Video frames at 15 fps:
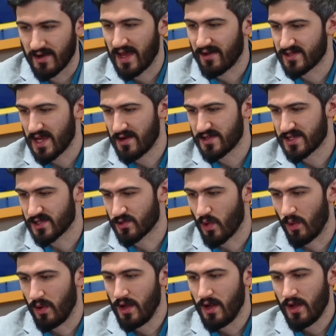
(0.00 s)
Alexander says,
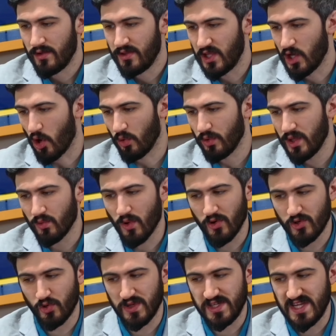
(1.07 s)
quote, the only
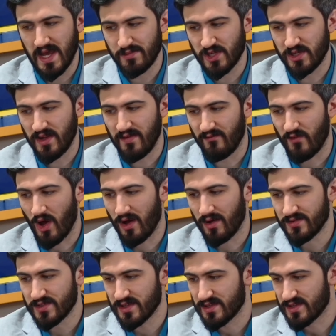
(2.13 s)
road to redemption
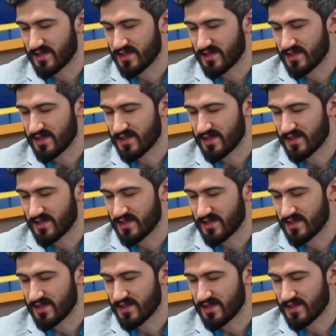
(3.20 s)
involves